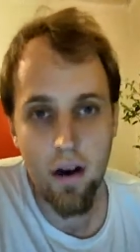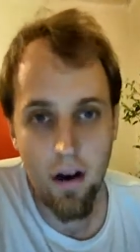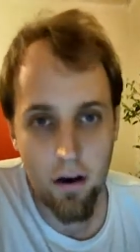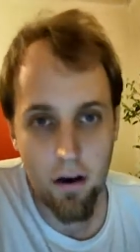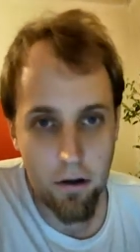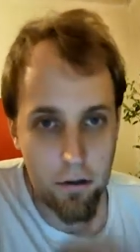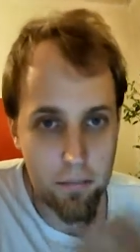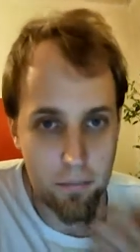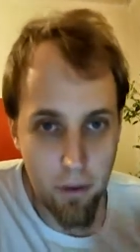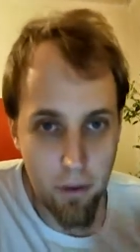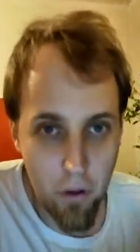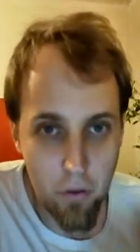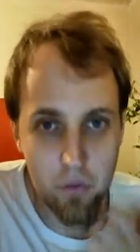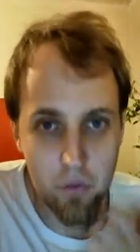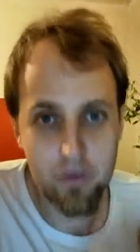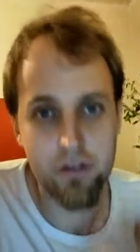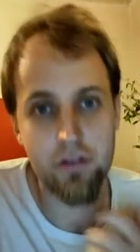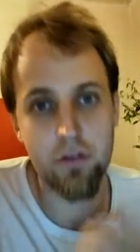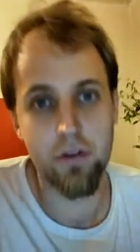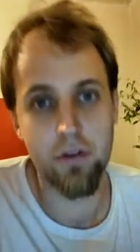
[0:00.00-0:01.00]
are
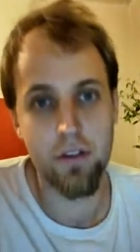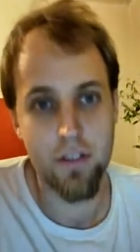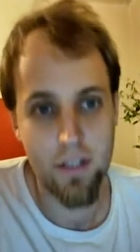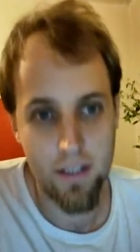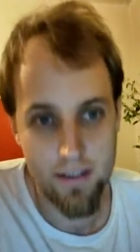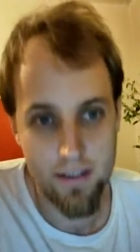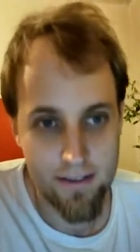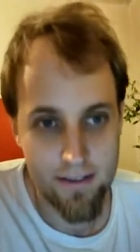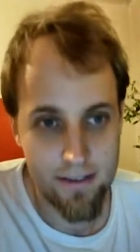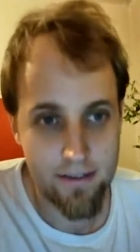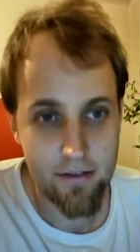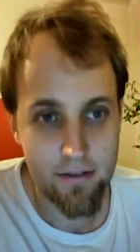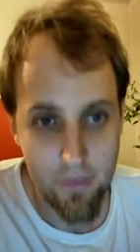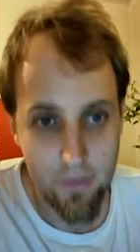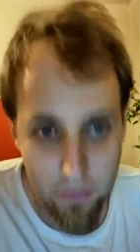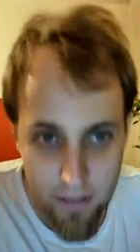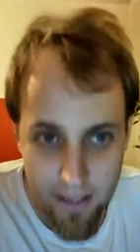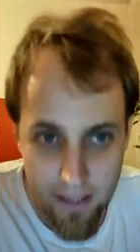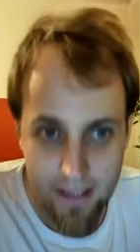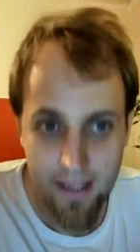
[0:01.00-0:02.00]
opposed to injustice to
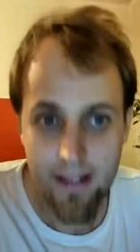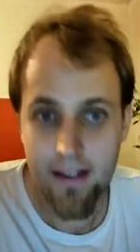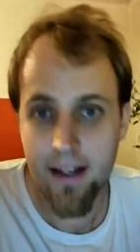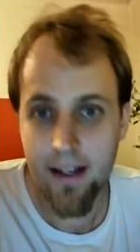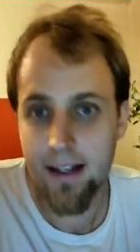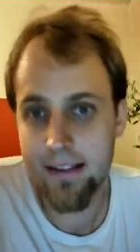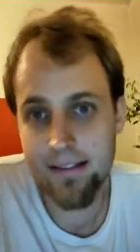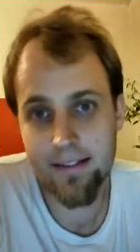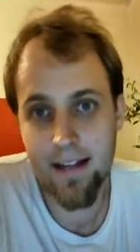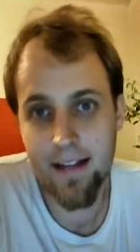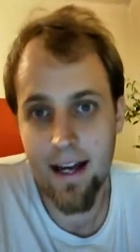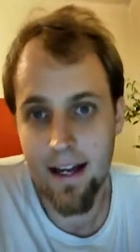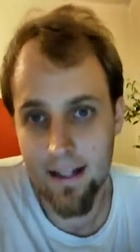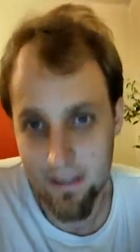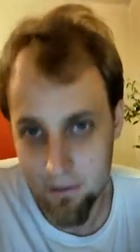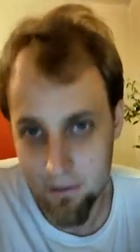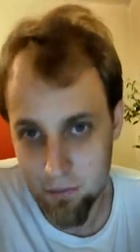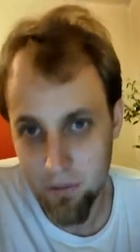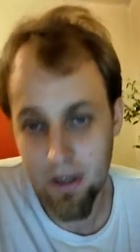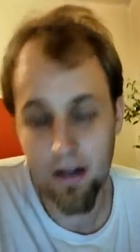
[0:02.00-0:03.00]
recognize that
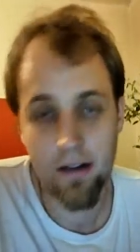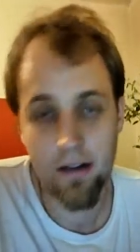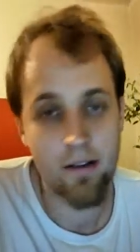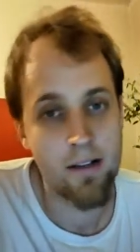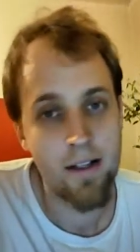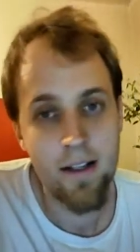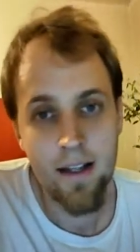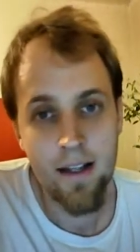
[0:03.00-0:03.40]
as well.